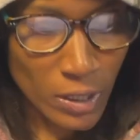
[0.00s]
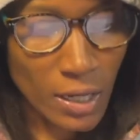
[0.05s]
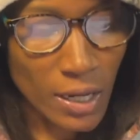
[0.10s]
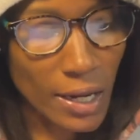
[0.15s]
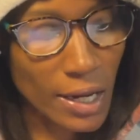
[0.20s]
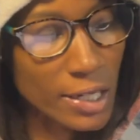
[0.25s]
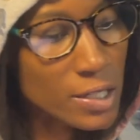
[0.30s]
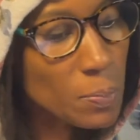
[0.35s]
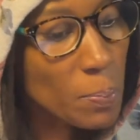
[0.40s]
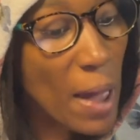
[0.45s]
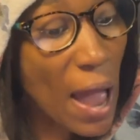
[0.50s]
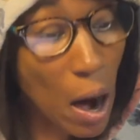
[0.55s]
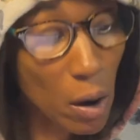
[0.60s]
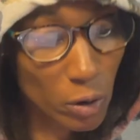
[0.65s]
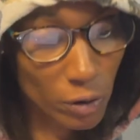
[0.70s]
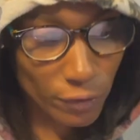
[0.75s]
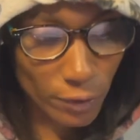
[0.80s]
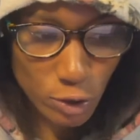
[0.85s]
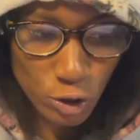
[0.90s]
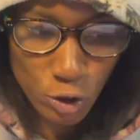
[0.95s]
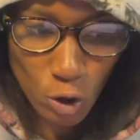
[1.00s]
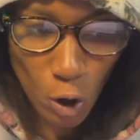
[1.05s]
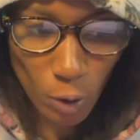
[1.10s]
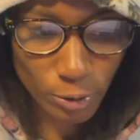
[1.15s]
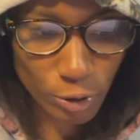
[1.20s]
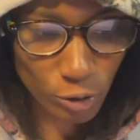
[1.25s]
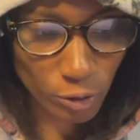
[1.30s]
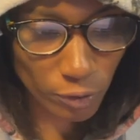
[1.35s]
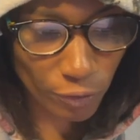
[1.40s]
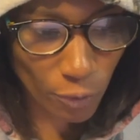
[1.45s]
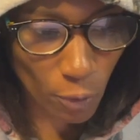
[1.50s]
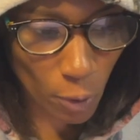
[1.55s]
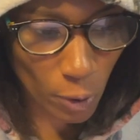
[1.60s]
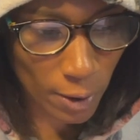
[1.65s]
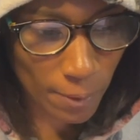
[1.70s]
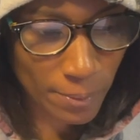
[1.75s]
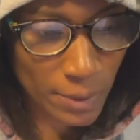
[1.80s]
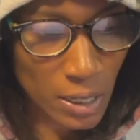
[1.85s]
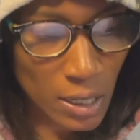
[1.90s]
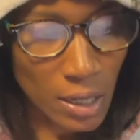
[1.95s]
Its powerful sculptural
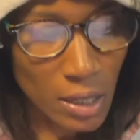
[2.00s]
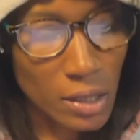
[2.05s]
form,